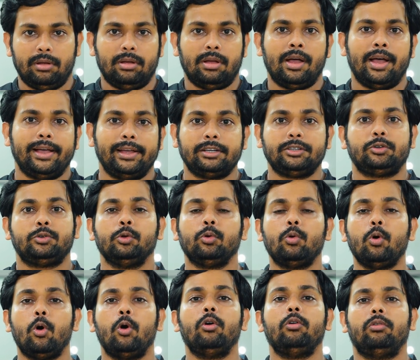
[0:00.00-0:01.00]
had to
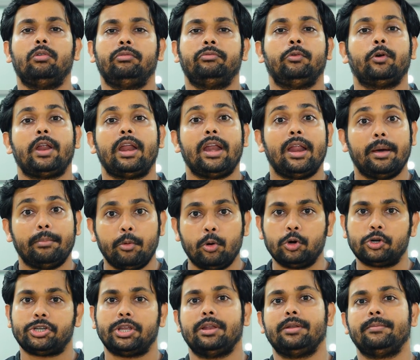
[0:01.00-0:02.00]
go for an
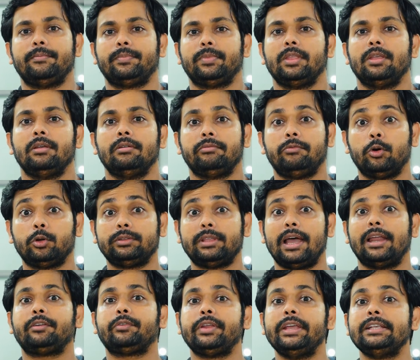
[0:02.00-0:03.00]
abortion. For
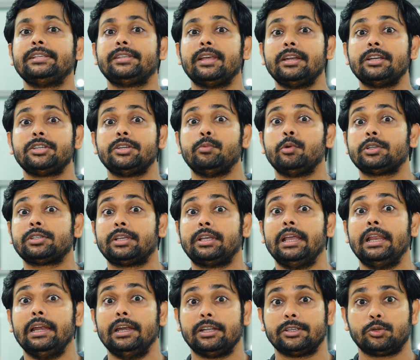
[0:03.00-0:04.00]
that reason, she was
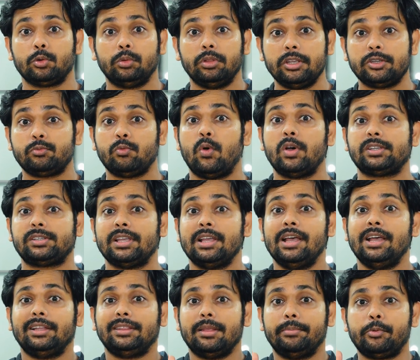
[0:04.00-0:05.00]
killed. So this was
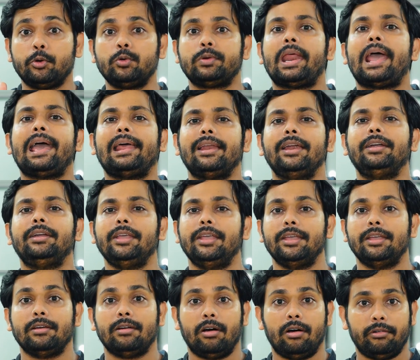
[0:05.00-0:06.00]
the
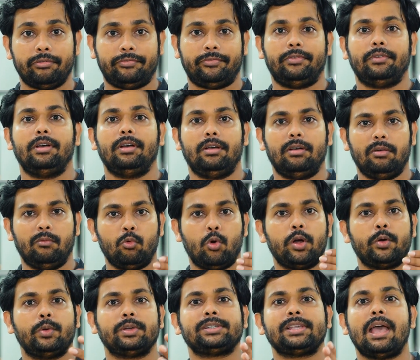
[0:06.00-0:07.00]
brutality of
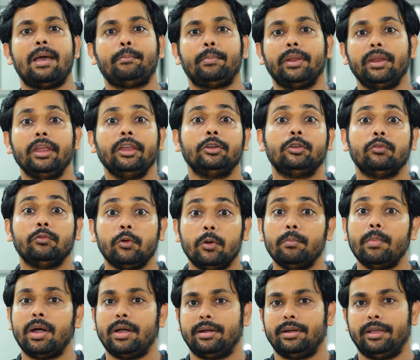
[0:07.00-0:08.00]
what was happening to
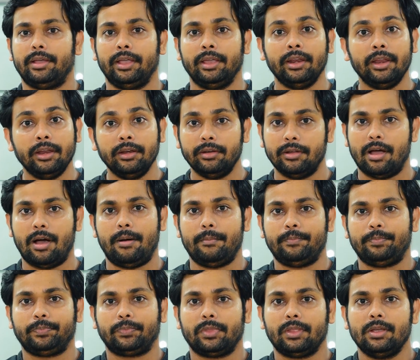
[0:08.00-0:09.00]
women in
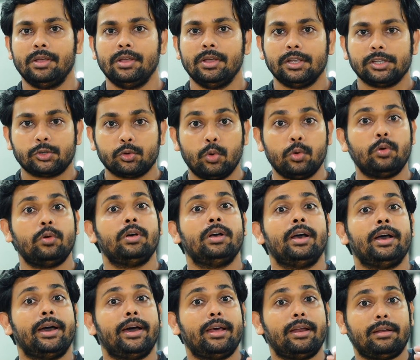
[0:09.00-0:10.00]
India. So
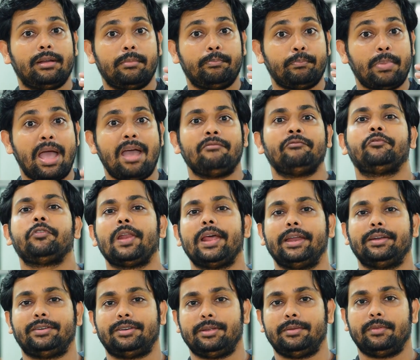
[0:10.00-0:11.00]
her
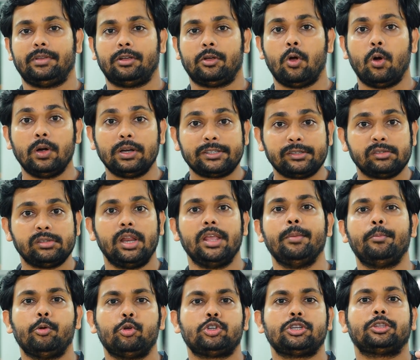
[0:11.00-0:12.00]
pamphlet called
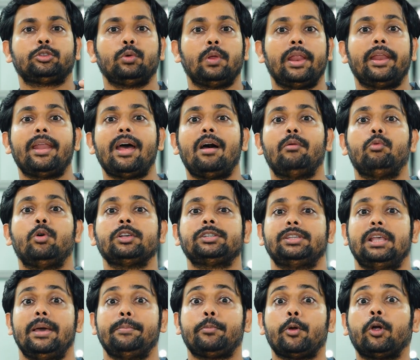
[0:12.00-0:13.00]
Stri Purusha Tulana
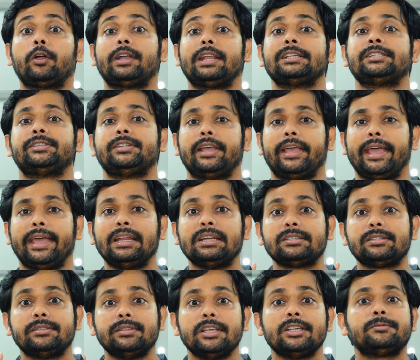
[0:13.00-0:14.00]
was a protest
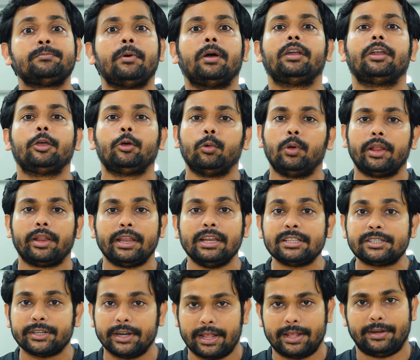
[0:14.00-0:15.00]
against this particular
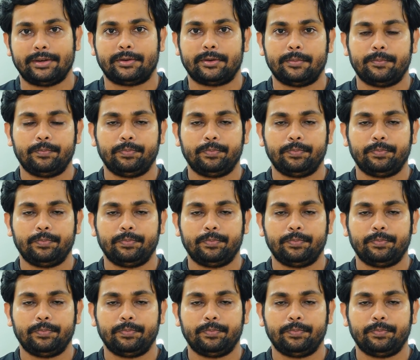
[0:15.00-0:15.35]
incident.